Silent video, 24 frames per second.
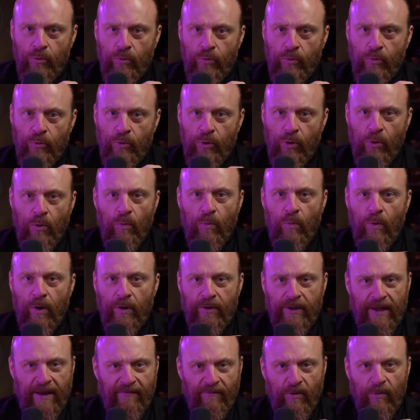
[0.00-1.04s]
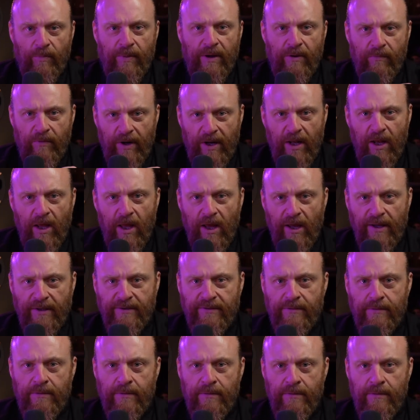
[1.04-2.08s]
you will never be
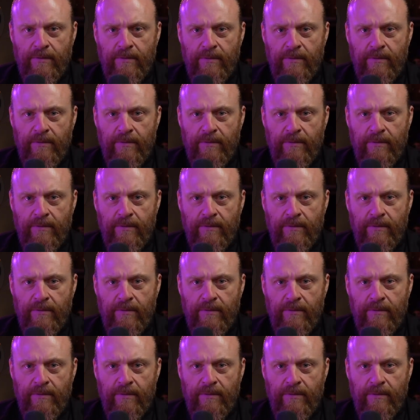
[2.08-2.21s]
realized